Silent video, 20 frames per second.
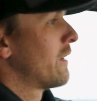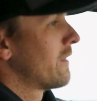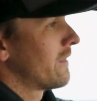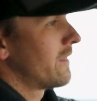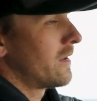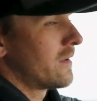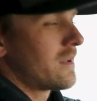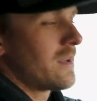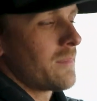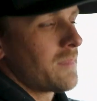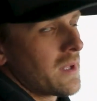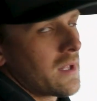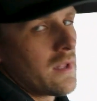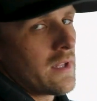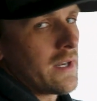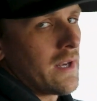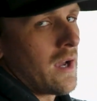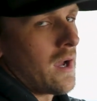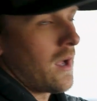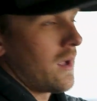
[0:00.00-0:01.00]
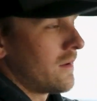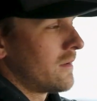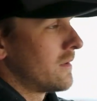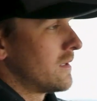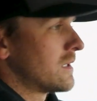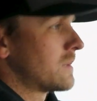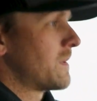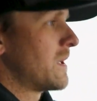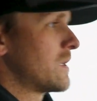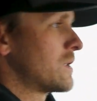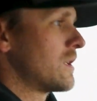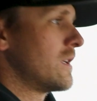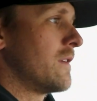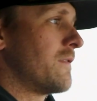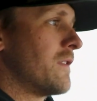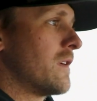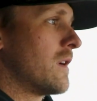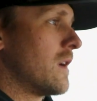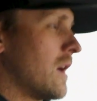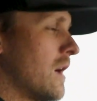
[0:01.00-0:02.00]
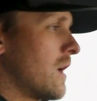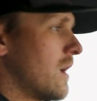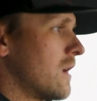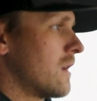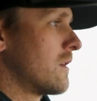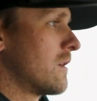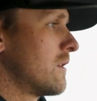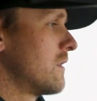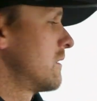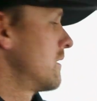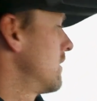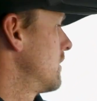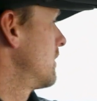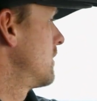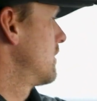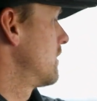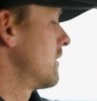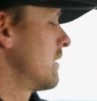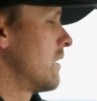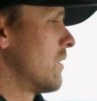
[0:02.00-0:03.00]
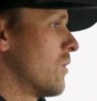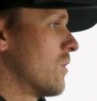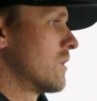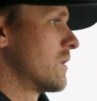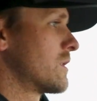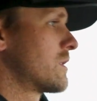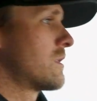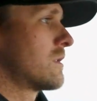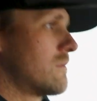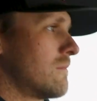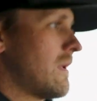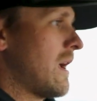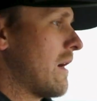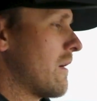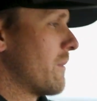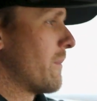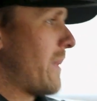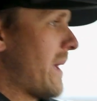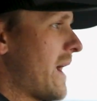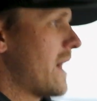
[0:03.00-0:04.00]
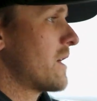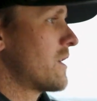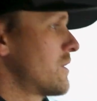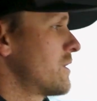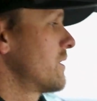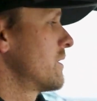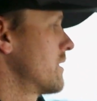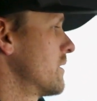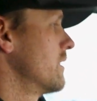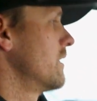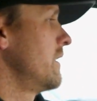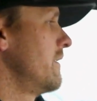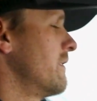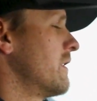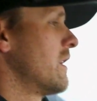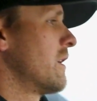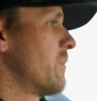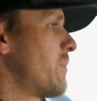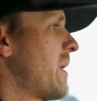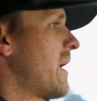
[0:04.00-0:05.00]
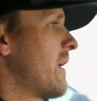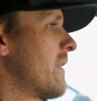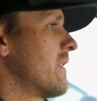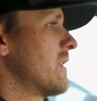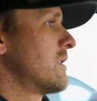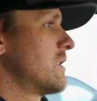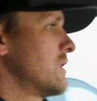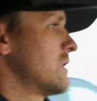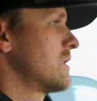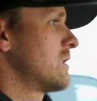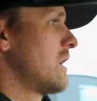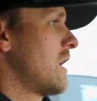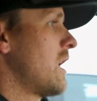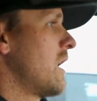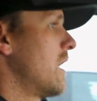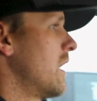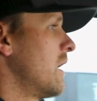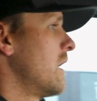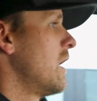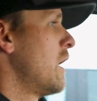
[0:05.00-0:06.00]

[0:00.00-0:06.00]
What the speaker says: They're typically not, especially if you got a horse out in pasture or even in a pen that's just not